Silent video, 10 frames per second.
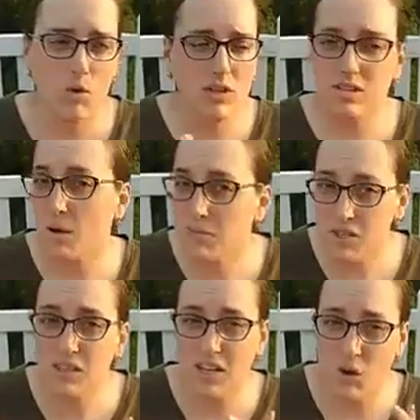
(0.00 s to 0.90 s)

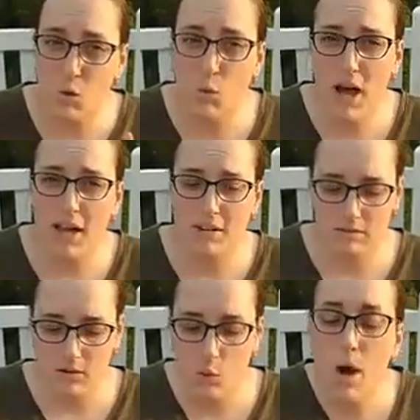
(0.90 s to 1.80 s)
substance like a wet
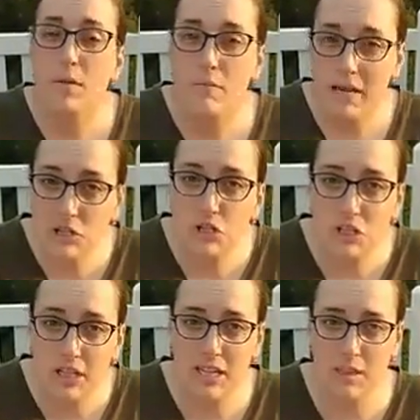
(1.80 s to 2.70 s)

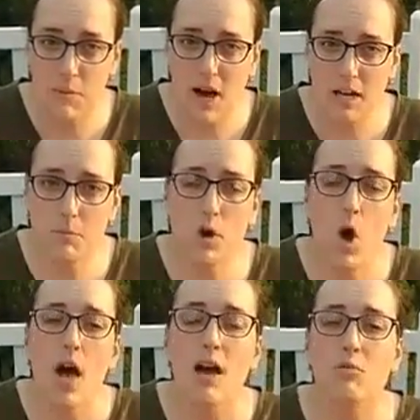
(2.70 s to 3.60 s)
mixture in the bottom,
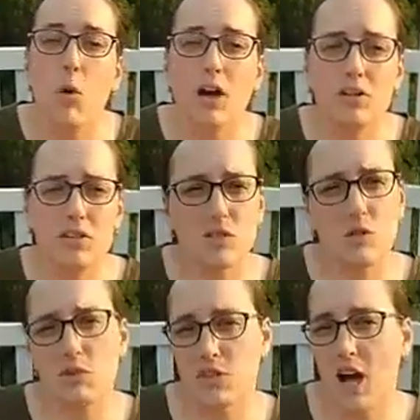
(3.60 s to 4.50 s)
if water sits
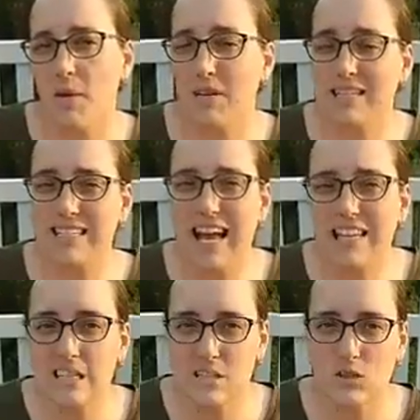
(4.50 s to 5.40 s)
over time and it's
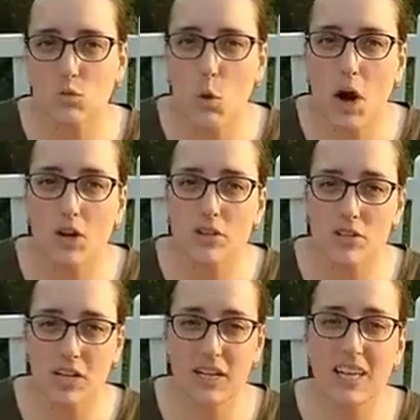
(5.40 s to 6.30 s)
not distilled water, it's
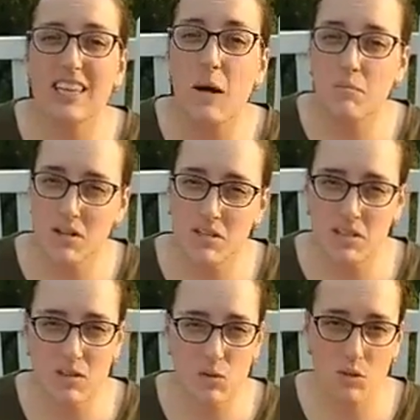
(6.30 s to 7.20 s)
going to get that
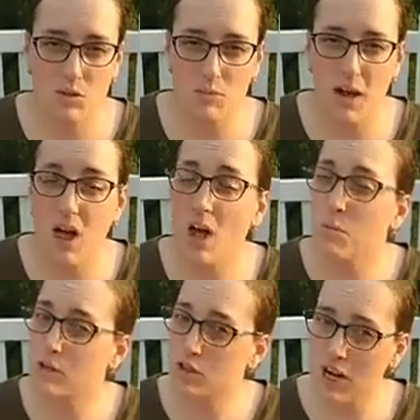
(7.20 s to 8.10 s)
musty sort of smell, and
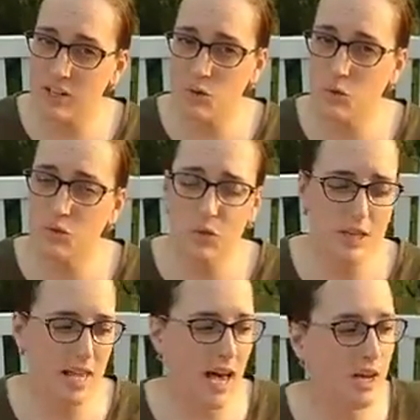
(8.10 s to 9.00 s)
we're trying to
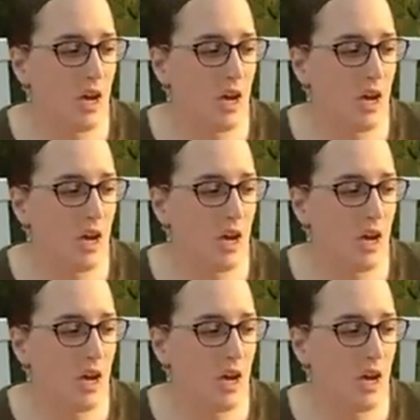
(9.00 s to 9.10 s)
avoid that.